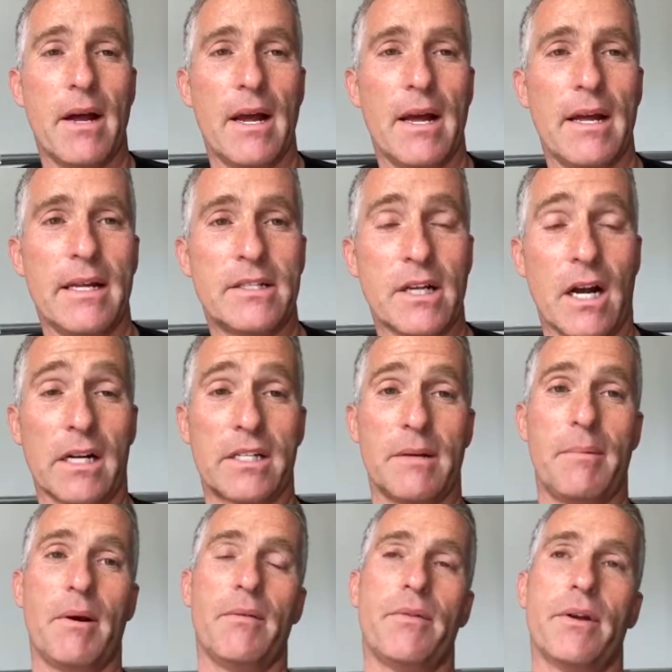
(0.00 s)
it talks
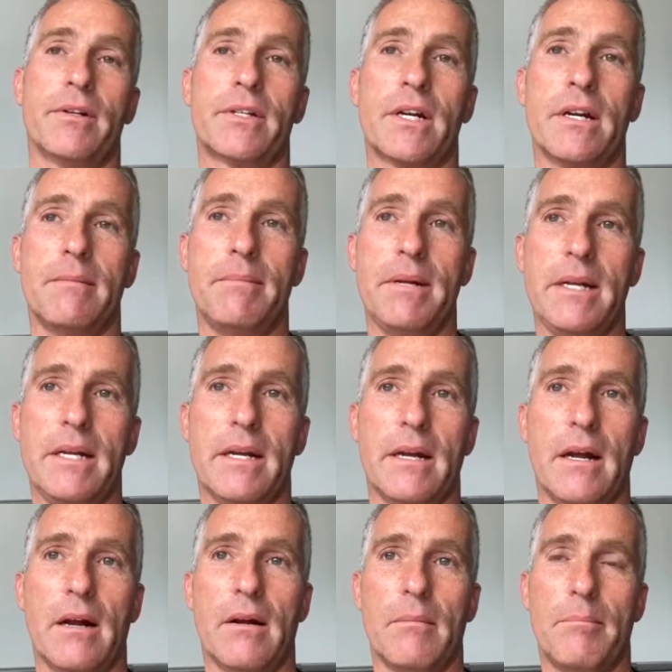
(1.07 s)
about there's going to be
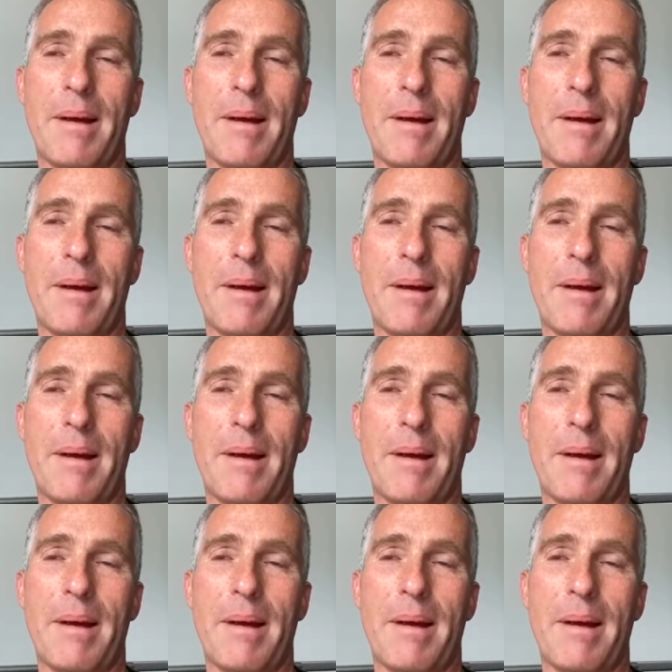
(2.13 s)
a